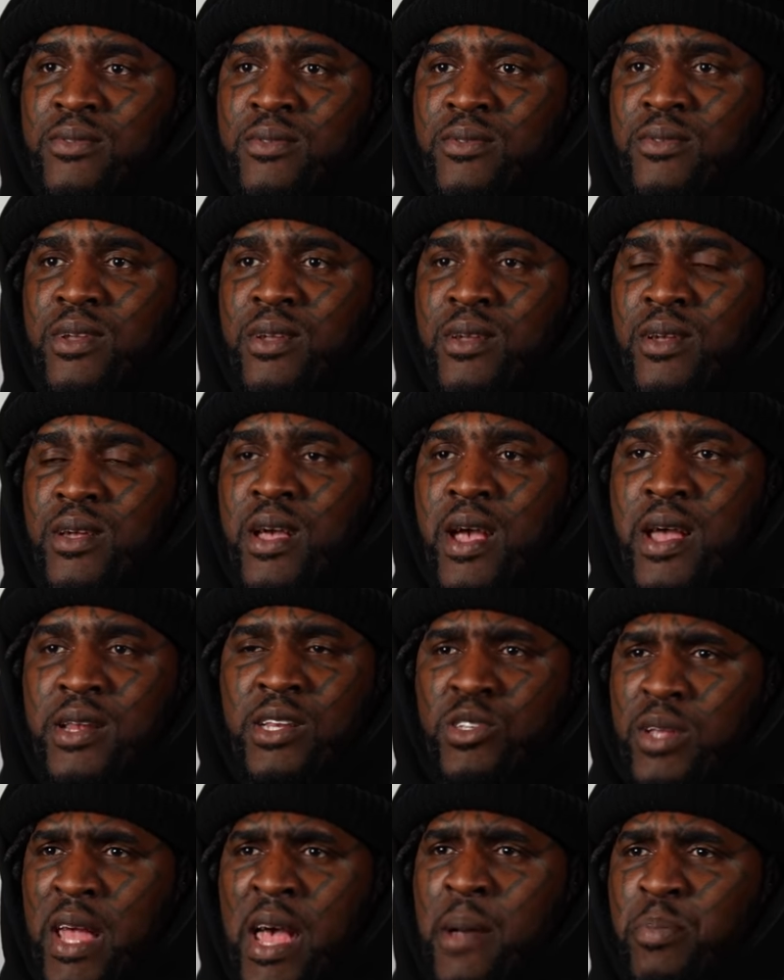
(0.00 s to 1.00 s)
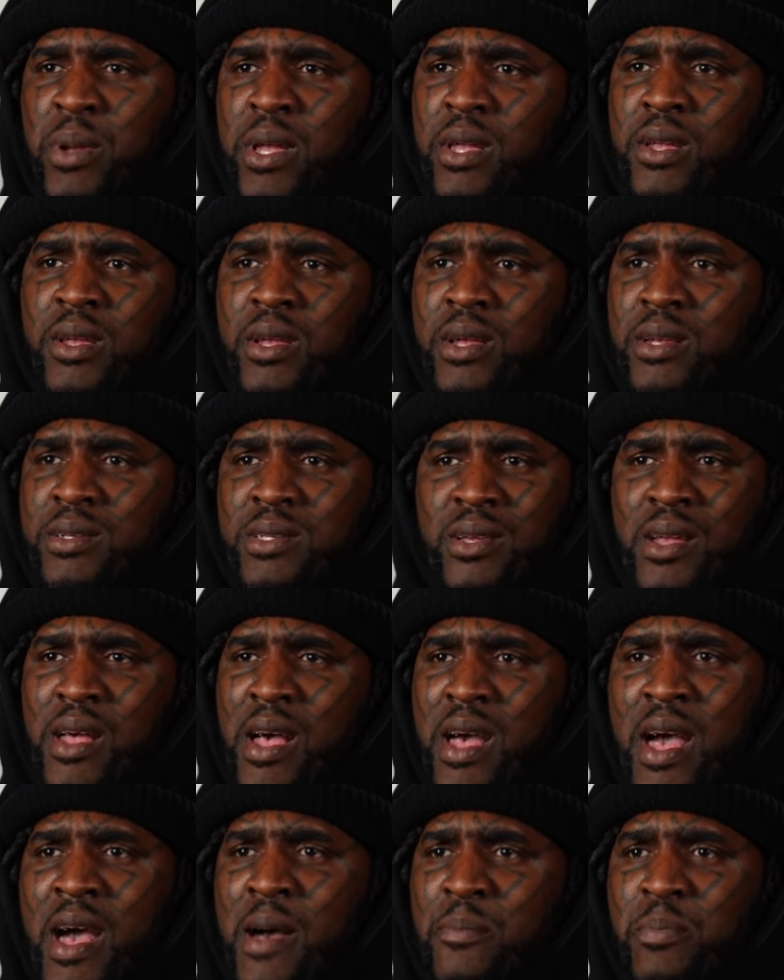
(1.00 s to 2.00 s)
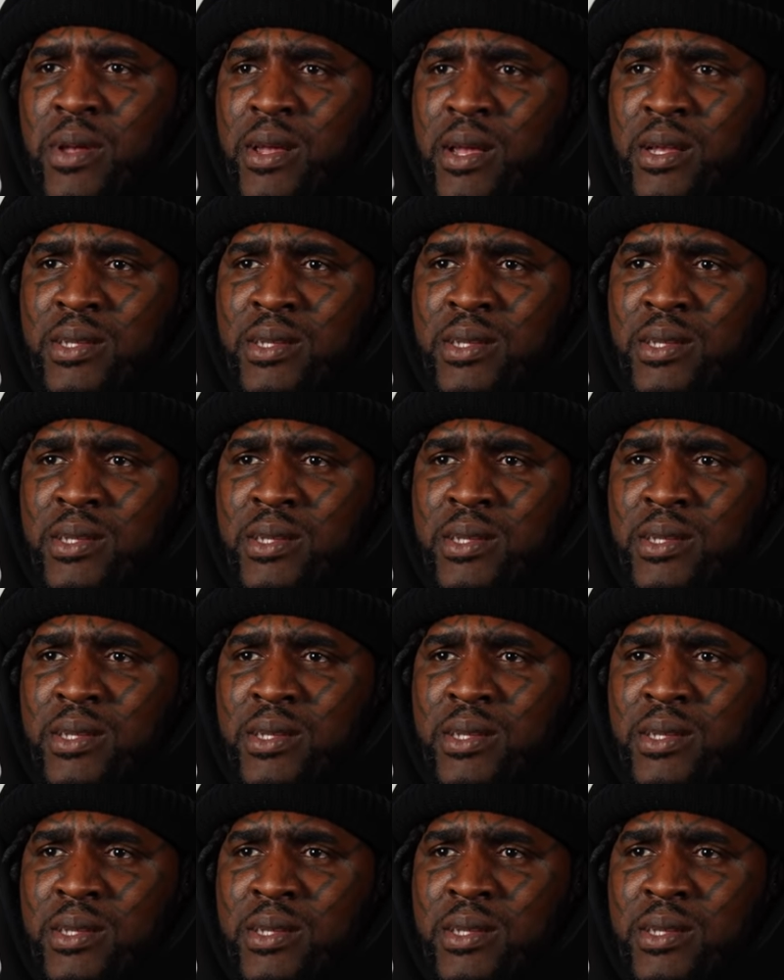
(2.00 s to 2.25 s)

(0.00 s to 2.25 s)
And I and guess it's epic. It's epic.